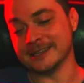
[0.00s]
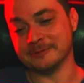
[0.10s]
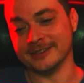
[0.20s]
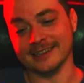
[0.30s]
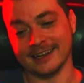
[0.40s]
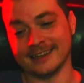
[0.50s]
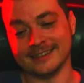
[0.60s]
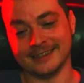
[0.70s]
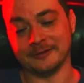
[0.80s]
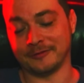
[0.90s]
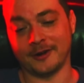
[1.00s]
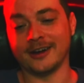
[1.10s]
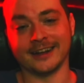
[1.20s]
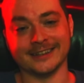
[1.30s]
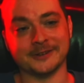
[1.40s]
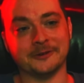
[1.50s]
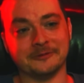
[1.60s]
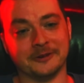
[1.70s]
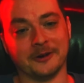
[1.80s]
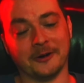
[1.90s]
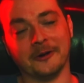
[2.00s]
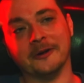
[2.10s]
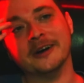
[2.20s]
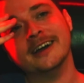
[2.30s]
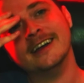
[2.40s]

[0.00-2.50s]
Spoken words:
but like he's defrauding his own girl.